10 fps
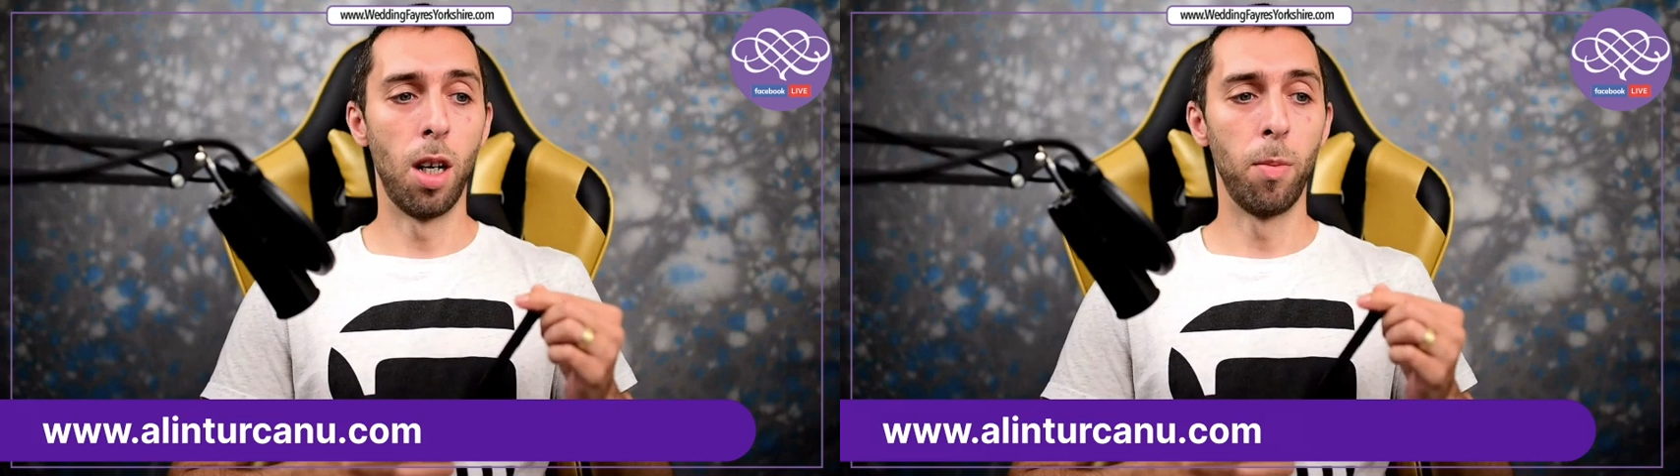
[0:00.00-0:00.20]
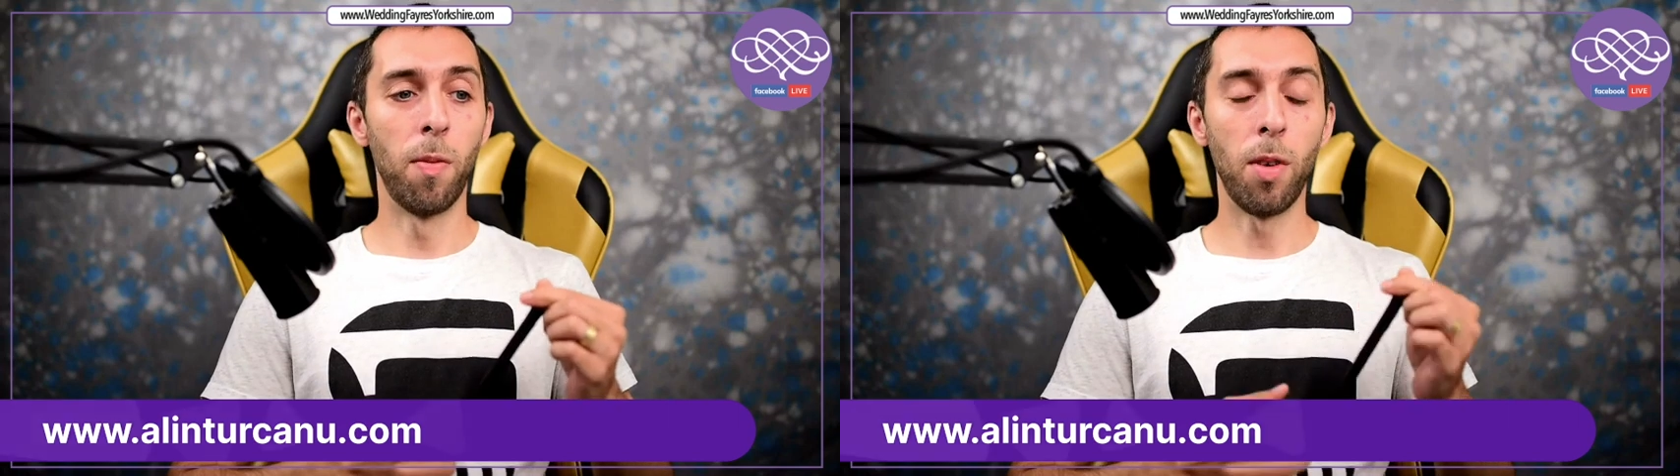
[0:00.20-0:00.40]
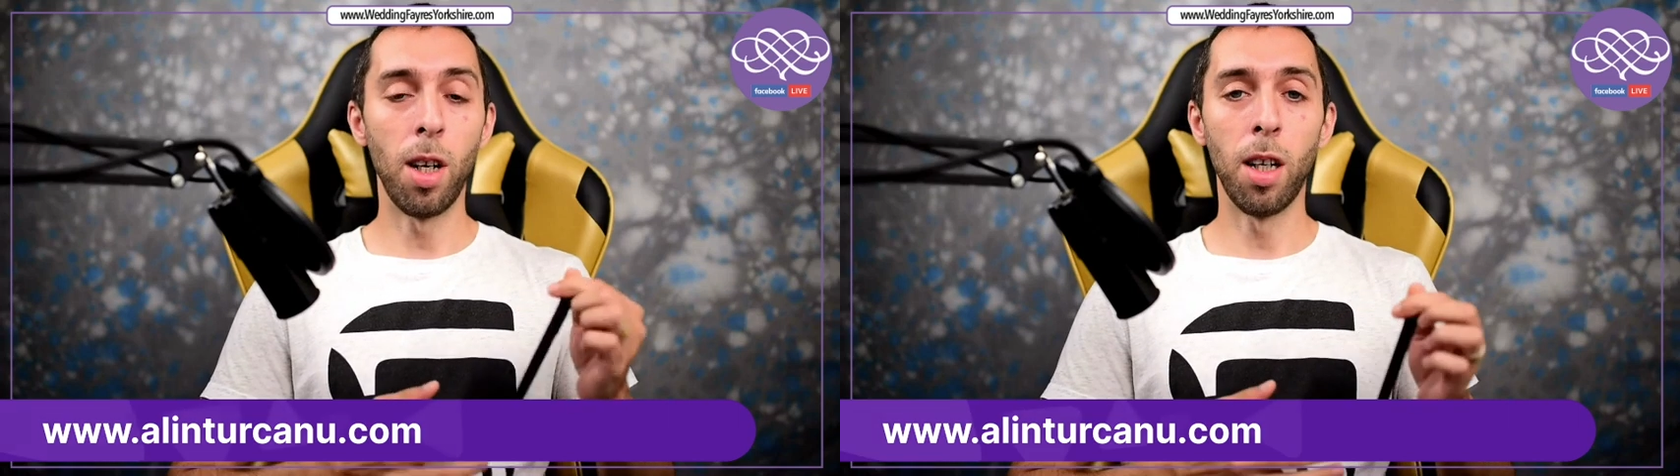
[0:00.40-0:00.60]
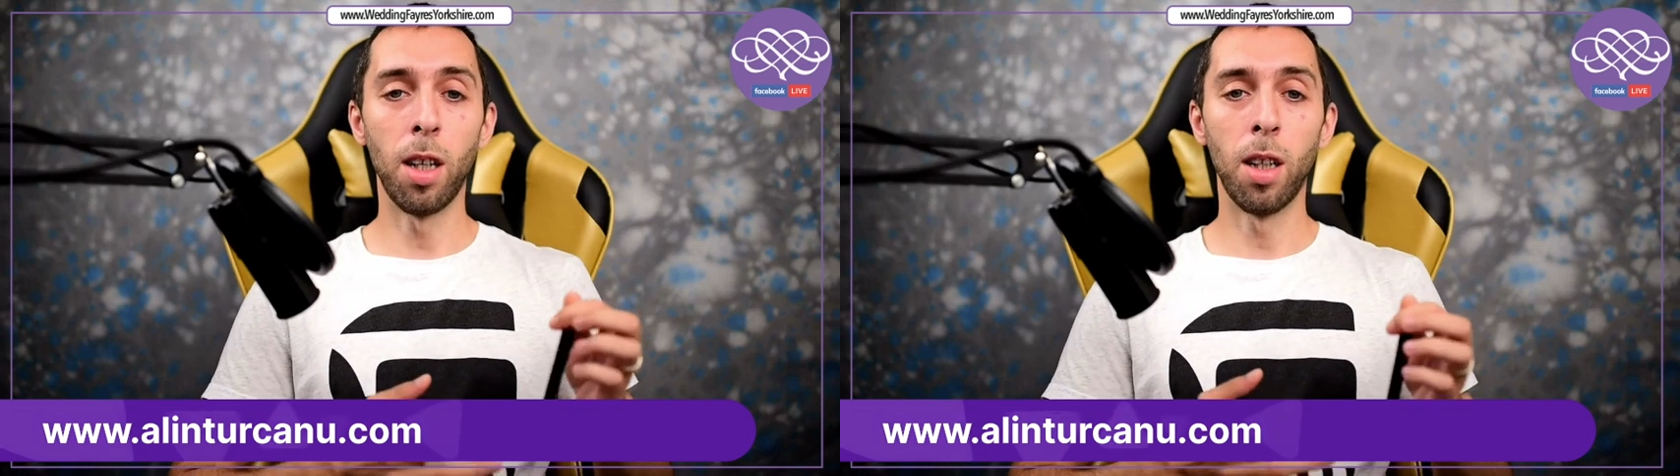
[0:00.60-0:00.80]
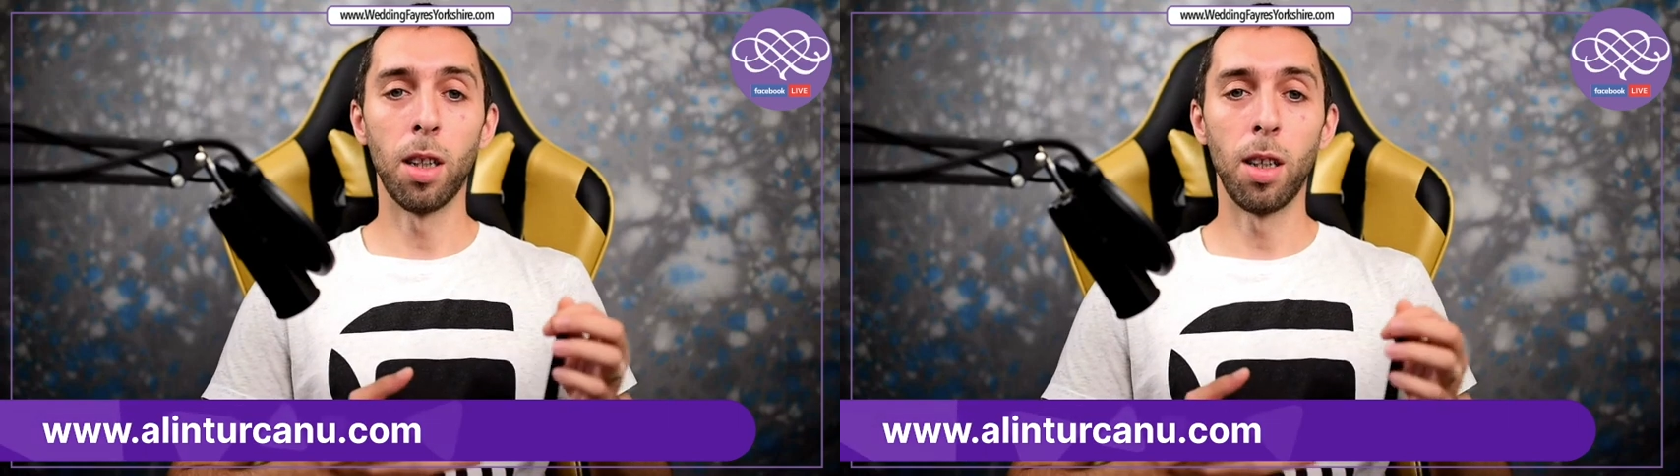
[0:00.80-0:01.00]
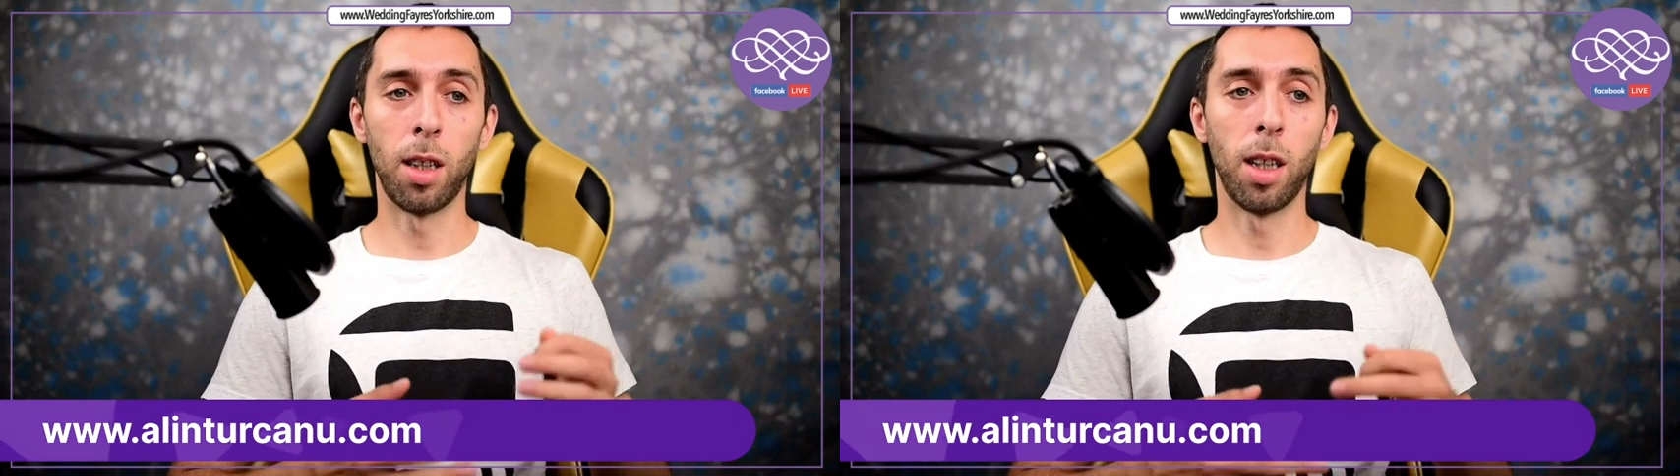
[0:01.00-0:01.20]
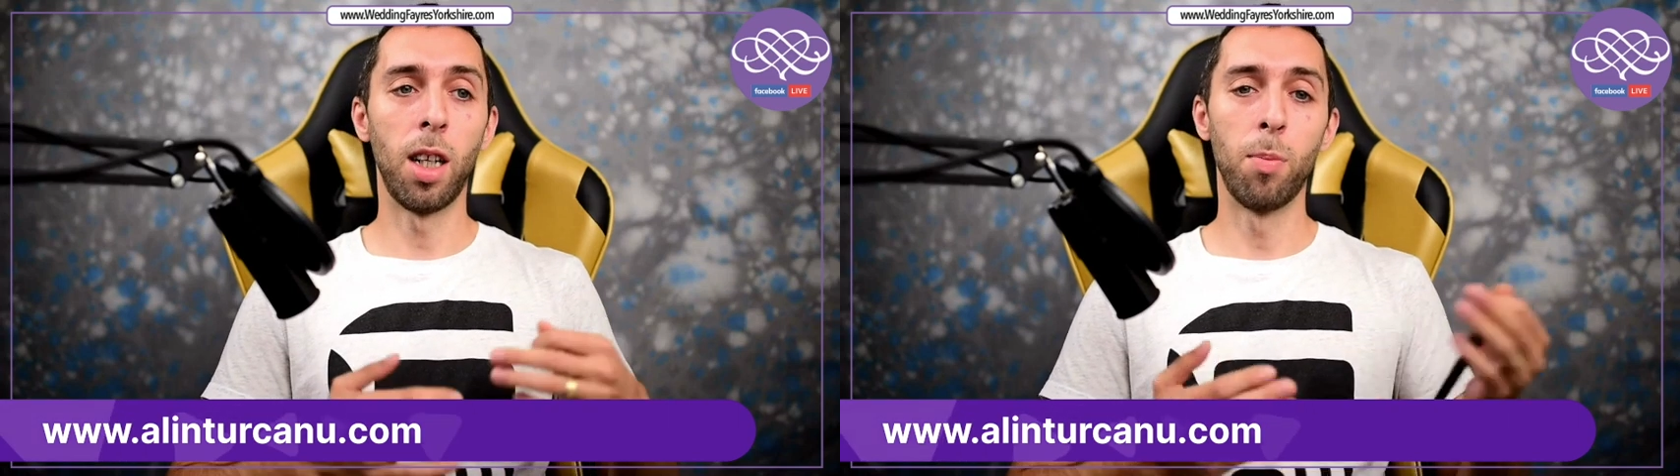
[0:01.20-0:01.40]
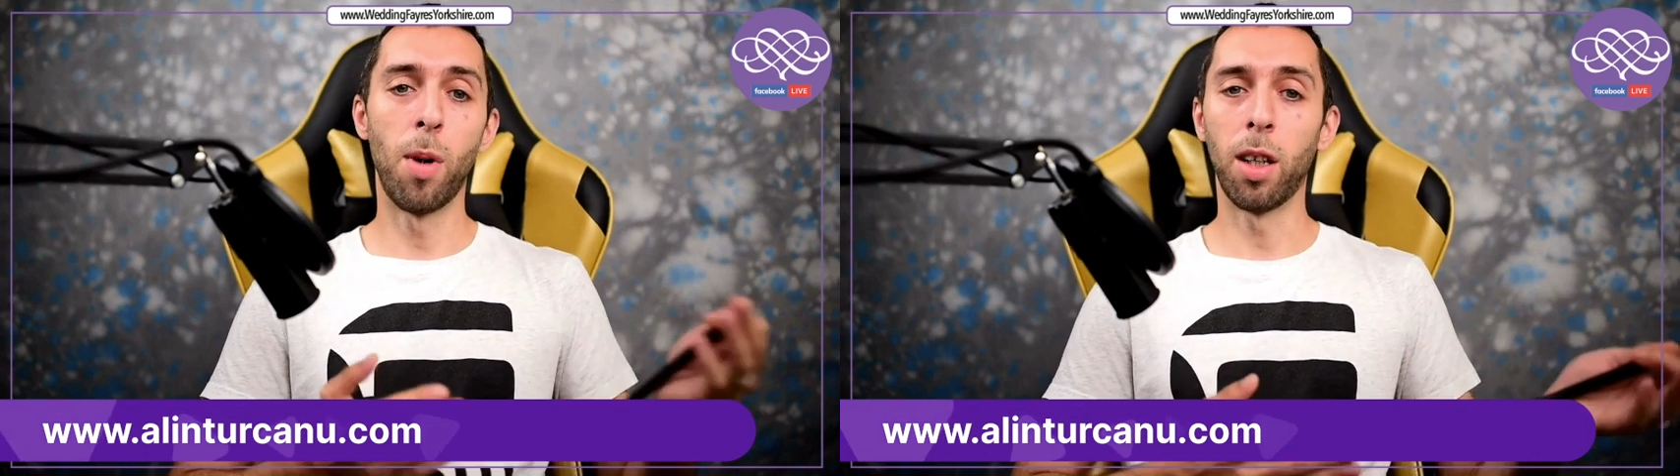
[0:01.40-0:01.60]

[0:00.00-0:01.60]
the feeling that i get back